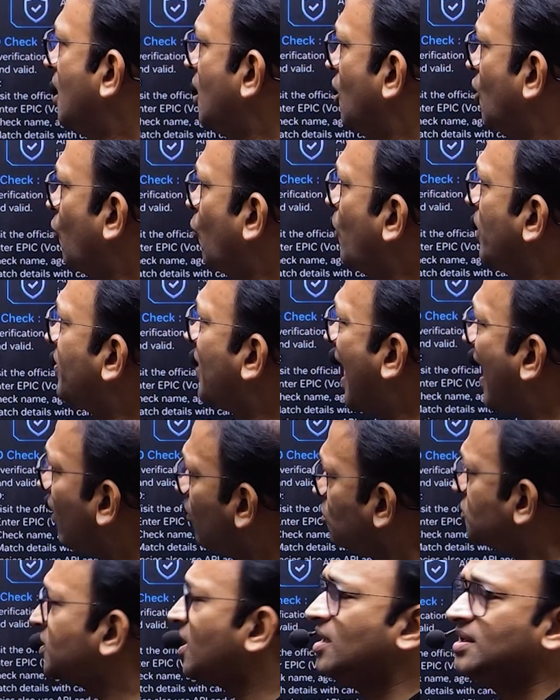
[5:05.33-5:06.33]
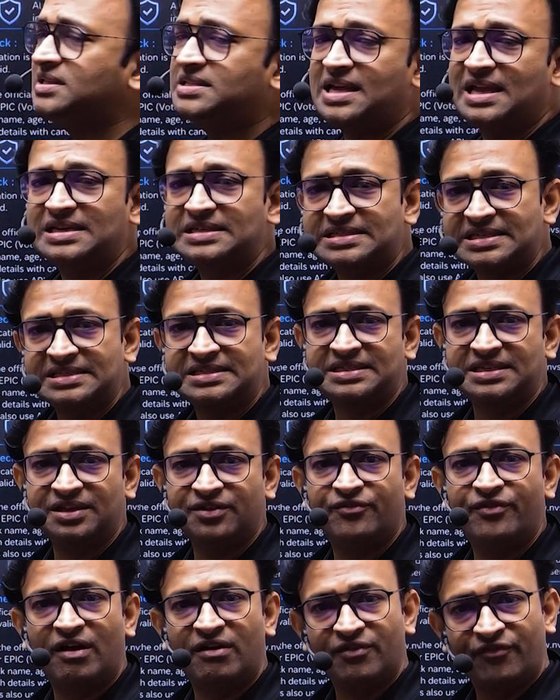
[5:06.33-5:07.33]
Without identity
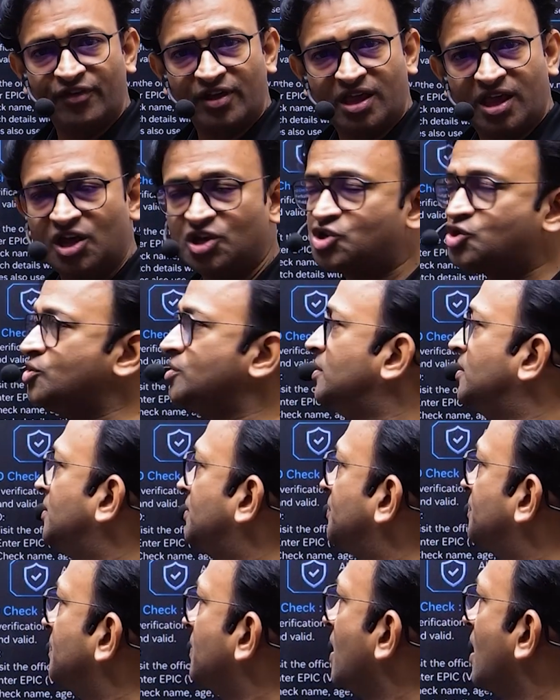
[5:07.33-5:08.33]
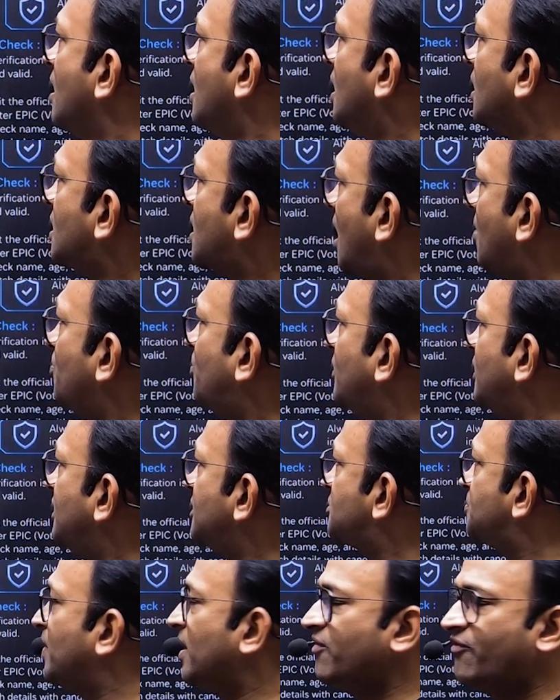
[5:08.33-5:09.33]
verification, companies
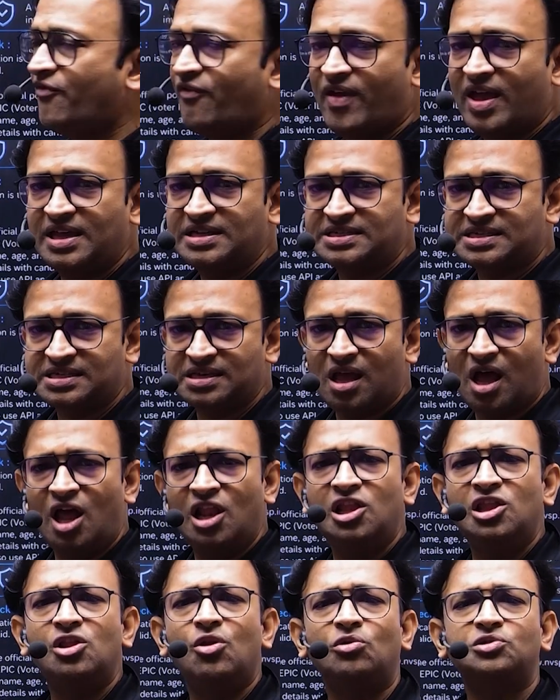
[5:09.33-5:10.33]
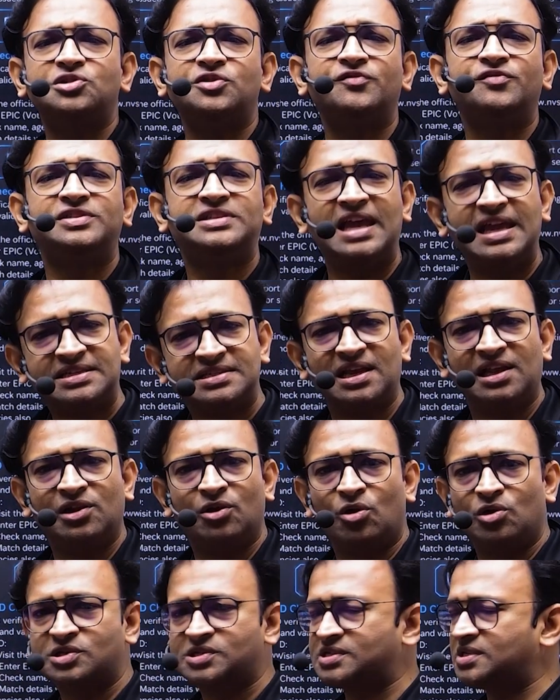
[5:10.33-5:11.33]
may face a lot of data
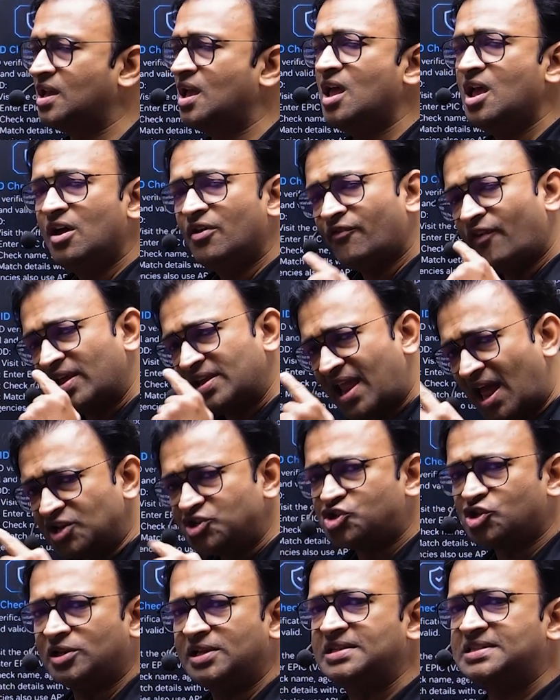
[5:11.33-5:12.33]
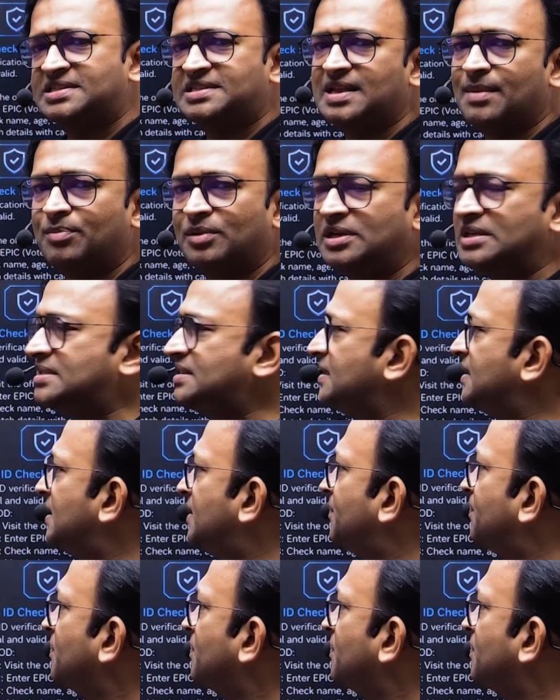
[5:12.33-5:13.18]
loss, financial instability,